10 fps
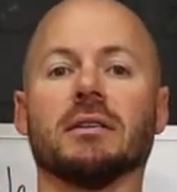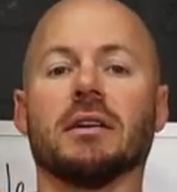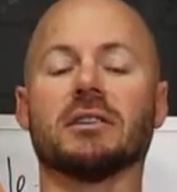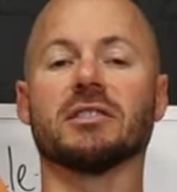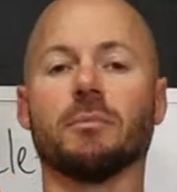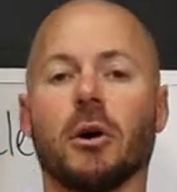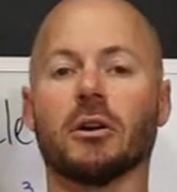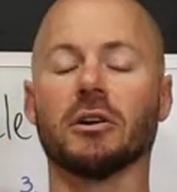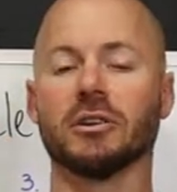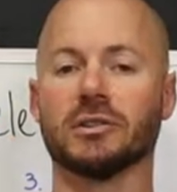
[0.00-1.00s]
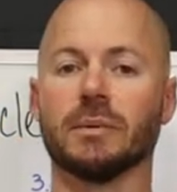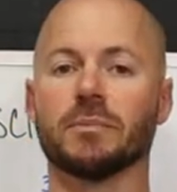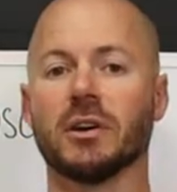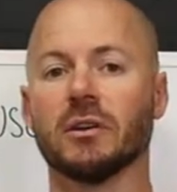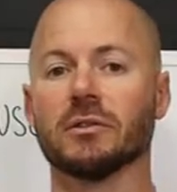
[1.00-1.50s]
touch the bar on your
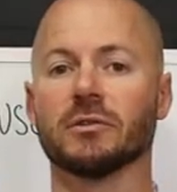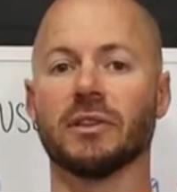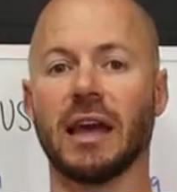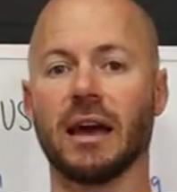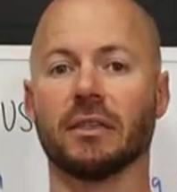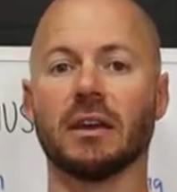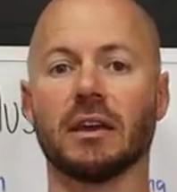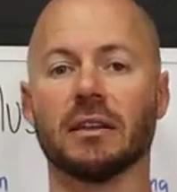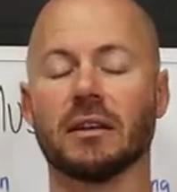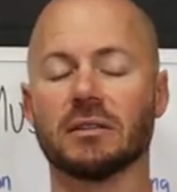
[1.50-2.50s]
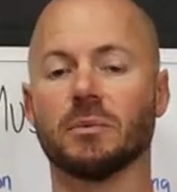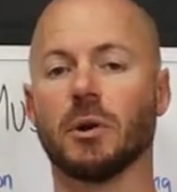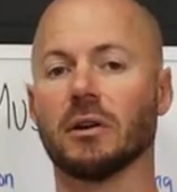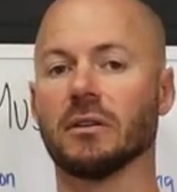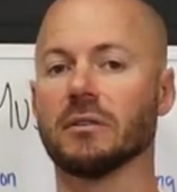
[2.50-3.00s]
tiptoes, or the athlete can touch the
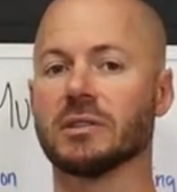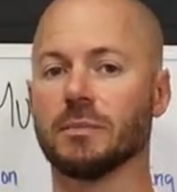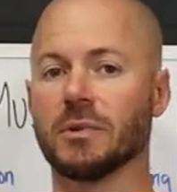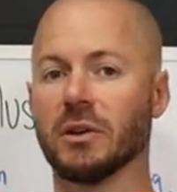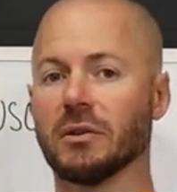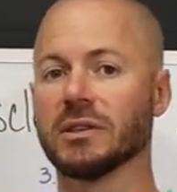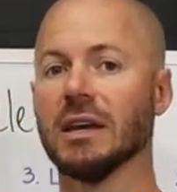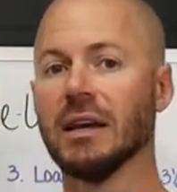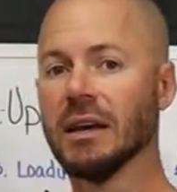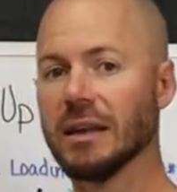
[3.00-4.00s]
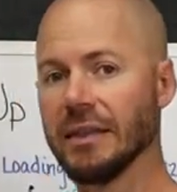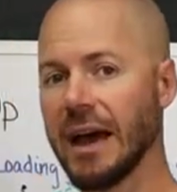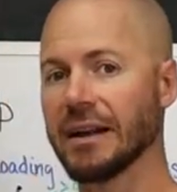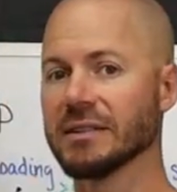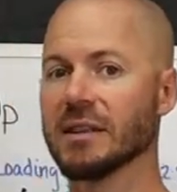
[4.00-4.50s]
bar on their tiptoes,
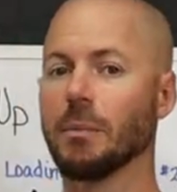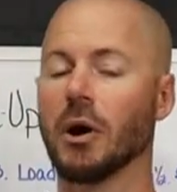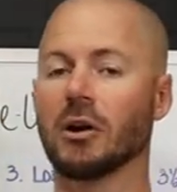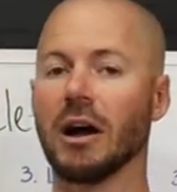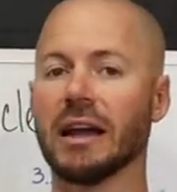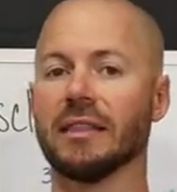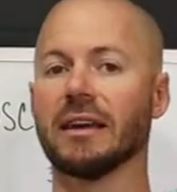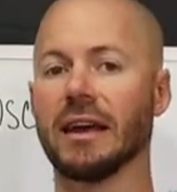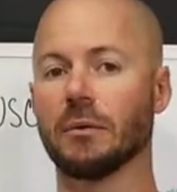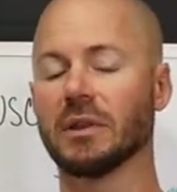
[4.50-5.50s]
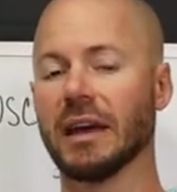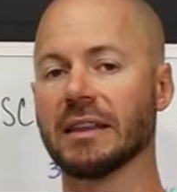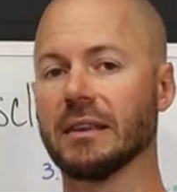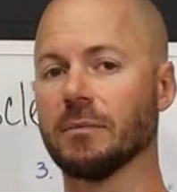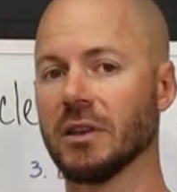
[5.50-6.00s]
that is the bar height that I would
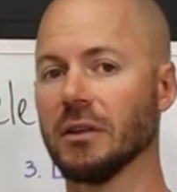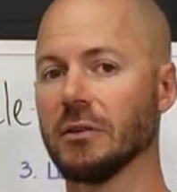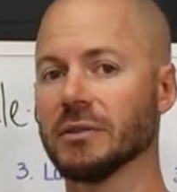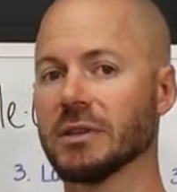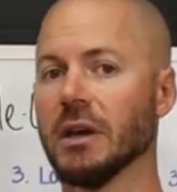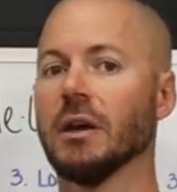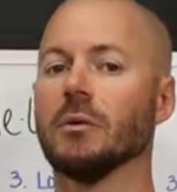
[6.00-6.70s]
like them to use.